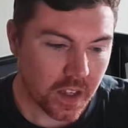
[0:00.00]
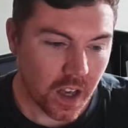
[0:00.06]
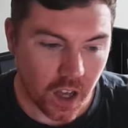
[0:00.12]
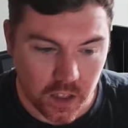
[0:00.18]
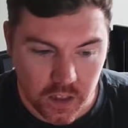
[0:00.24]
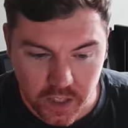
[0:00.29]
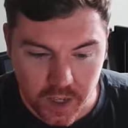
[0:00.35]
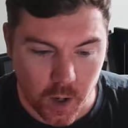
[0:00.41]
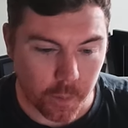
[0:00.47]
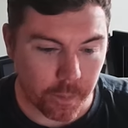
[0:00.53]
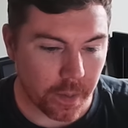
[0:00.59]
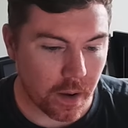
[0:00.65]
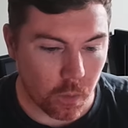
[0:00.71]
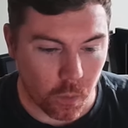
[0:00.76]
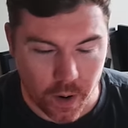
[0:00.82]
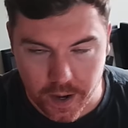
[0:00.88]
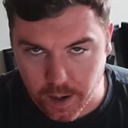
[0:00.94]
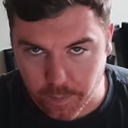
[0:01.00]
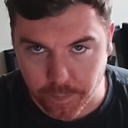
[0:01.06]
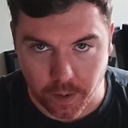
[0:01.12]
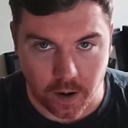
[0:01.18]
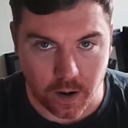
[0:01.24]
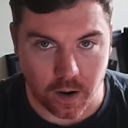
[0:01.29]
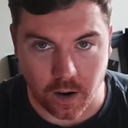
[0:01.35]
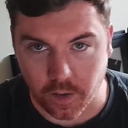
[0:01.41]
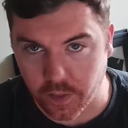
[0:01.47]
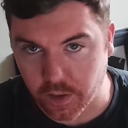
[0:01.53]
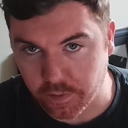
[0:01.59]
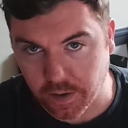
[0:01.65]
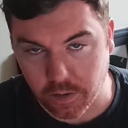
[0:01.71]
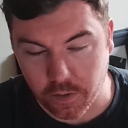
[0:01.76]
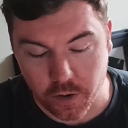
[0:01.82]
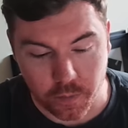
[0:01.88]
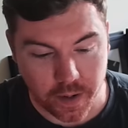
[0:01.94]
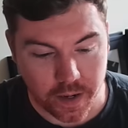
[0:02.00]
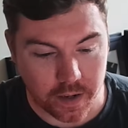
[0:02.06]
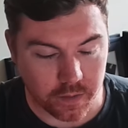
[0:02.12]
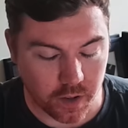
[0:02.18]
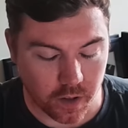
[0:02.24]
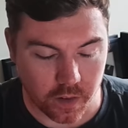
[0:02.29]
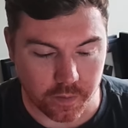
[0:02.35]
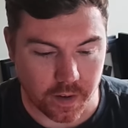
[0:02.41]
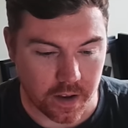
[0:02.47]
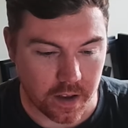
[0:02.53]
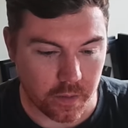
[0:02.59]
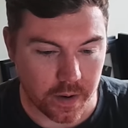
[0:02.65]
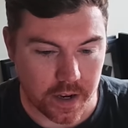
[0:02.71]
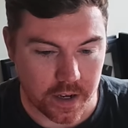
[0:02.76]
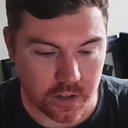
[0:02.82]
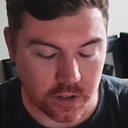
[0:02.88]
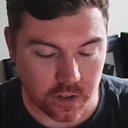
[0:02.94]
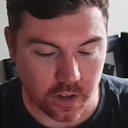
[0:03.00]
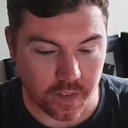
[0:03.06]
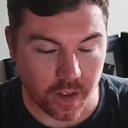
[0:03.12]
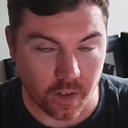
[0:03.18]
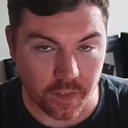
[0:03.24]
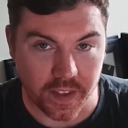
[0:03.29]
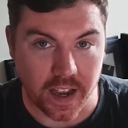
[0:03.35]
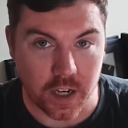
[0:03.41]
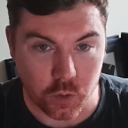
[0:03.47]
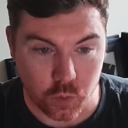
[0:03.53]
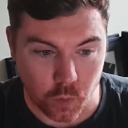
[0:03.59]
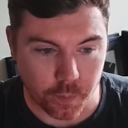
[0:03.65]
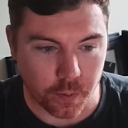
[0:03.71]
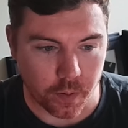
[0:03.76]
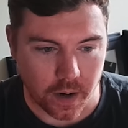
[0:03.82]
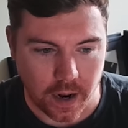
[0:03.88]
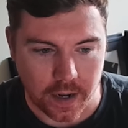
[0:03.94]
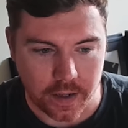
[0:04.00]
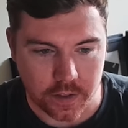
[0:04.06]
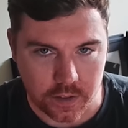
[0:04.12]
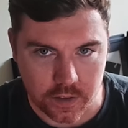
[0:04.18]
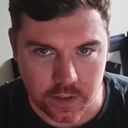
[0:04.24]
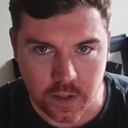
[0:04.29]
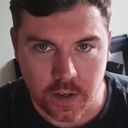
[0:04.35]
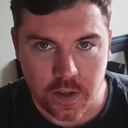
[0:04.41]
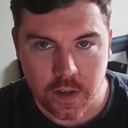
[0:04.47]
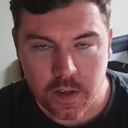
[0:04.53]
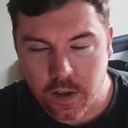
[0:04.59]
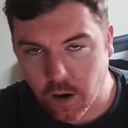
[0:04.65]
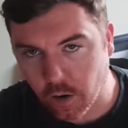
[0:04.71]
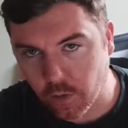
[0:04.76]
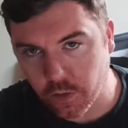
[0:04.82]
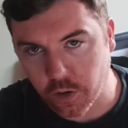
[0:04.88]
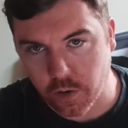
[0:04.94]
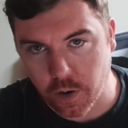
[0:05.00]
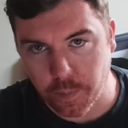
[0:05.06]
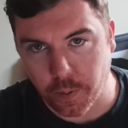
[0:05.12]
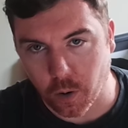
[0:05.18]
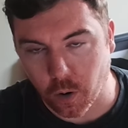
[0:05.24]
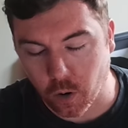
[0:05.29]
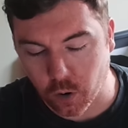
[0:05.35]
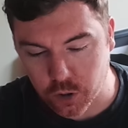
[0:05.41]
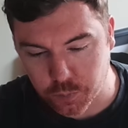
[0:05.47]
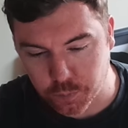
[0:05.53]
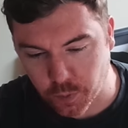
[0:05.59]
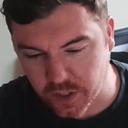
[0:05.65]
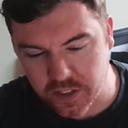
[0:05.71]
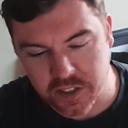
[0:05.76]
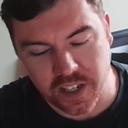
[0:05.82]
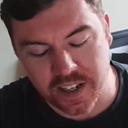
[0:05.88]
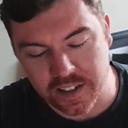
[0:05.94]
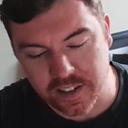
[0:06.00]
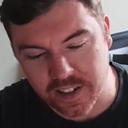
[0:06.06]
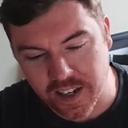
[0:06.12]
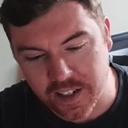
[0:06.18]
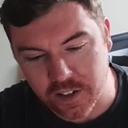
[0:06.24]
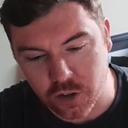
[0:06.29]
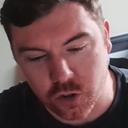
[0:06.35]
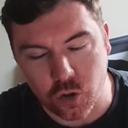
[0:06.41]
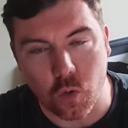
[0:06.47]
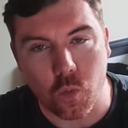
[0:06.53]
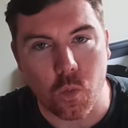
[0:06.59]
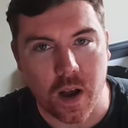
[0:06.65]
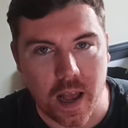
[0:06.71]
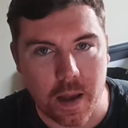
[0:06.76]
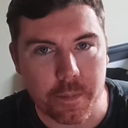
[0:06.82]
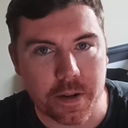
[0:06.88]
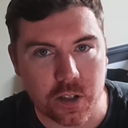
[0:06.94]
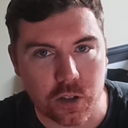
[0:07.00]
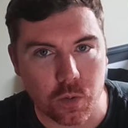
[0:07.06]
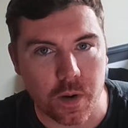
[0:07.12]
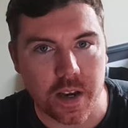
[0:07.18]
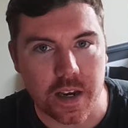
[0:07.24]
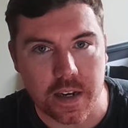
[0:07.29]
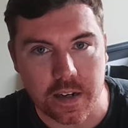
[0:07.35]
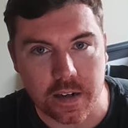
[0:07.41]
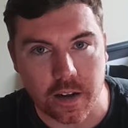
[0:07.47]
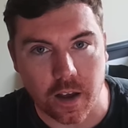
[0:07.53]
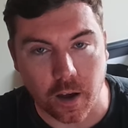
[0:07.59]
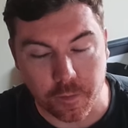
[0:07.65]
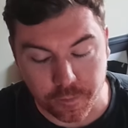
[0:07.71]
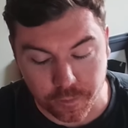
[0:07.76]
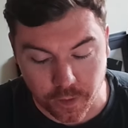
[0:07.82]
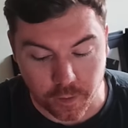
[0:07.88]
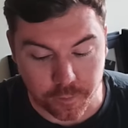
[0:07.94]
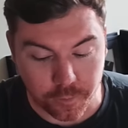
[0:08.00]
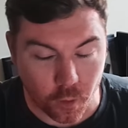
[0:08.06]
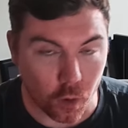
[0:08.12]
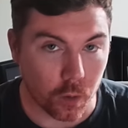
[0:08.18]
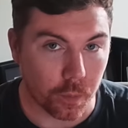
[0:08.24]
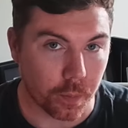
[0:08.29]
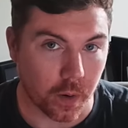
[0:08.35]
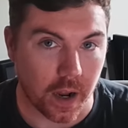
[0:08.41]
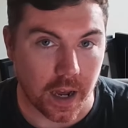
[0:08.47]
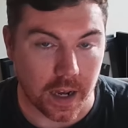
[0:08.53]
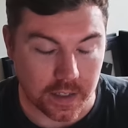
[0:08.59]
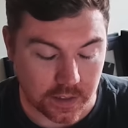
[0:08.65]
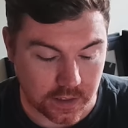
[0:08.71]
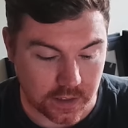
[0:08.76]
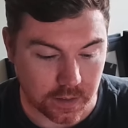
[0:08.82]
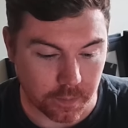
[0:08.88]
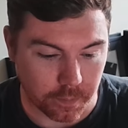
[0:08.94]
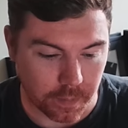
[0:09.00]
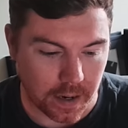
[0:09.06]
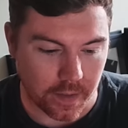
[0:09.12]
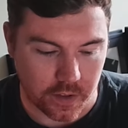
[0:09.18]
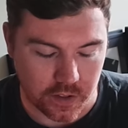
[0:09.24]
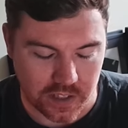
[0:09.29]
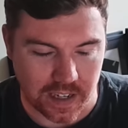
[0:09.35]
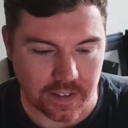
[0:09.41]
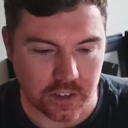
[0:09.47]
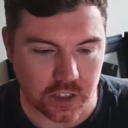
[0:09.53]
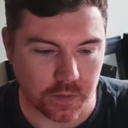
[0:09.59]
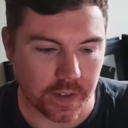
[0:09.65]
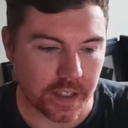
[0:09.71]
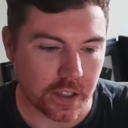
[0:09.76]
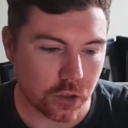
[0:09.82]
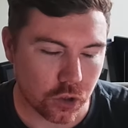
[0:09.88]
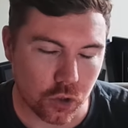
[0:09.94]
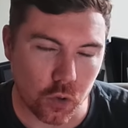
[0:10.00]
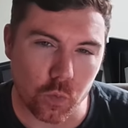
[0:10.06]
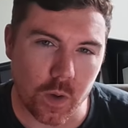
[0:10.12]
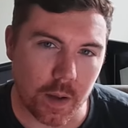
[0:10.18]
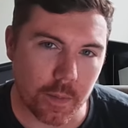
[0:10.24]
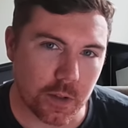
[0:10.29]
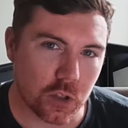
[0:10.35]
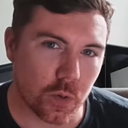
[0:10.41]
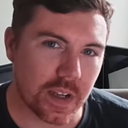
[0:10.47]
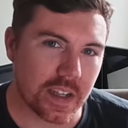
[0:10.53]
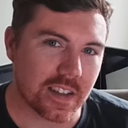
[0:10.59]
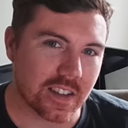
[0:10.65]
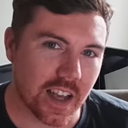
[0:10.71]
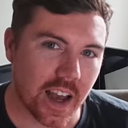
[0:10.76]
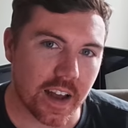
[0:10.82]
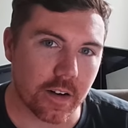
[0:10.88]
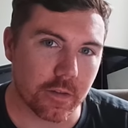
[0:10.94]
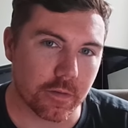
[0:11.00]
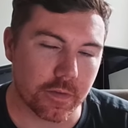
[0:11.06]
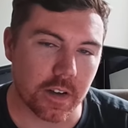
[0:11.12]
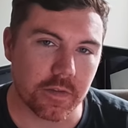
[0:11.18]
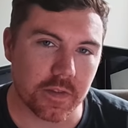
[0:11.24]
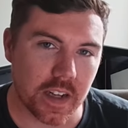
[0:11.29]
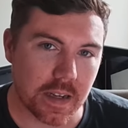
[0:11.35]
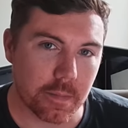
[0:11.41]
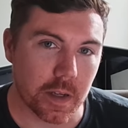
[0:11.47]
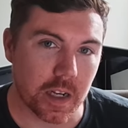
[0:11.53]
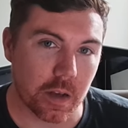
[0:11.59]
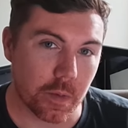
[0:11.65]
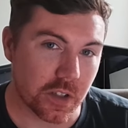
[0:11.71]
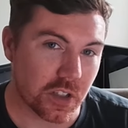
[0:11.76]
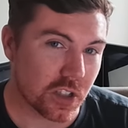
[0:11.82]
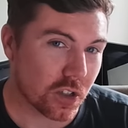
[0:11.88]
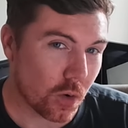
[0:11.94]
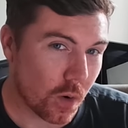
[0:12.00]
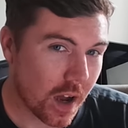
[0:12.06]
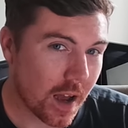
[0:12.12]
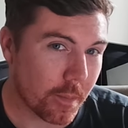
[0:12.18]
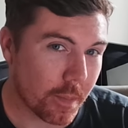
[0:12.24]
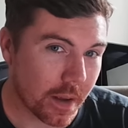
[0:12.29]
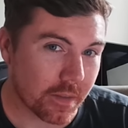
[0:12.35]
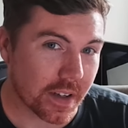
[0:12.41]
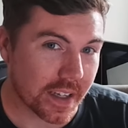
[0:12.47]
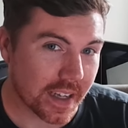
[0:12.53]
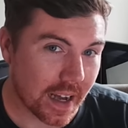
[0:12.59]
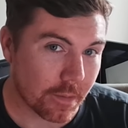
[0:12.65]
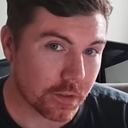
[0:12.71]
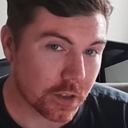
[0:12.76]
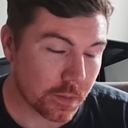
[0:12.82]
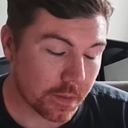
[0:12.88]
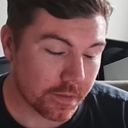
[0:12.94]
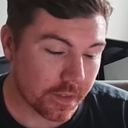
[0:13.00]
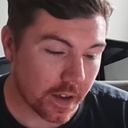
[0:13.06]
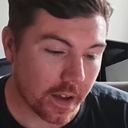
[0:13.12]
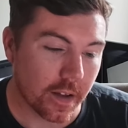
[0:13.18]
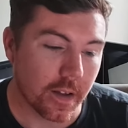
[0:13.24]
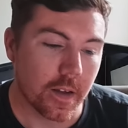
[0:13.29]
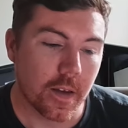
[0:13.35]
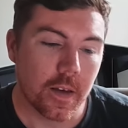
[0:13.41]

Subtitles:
a little bit way apart on the valuation, not the valuations, on the actual price on the reports, but it's somewhere between a full price, by the sounds of it, is somewhere between 10 and 15 million, which is quite a bit of a gap, to be fair.